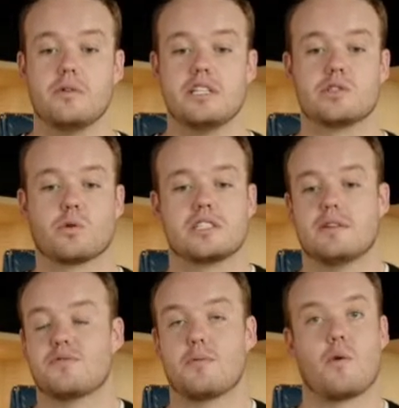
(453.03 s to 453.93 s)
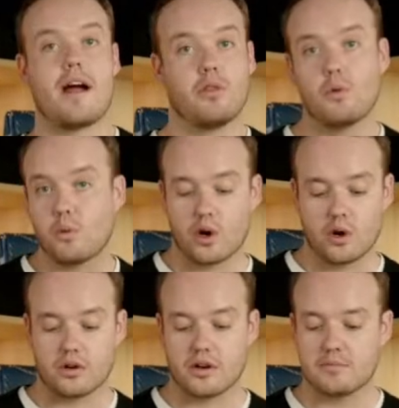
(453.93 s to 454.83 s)
We source them from around the
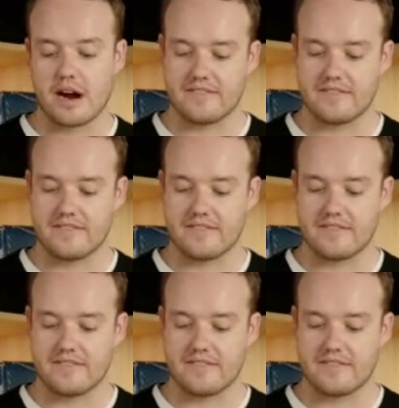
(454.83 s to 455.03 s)
world,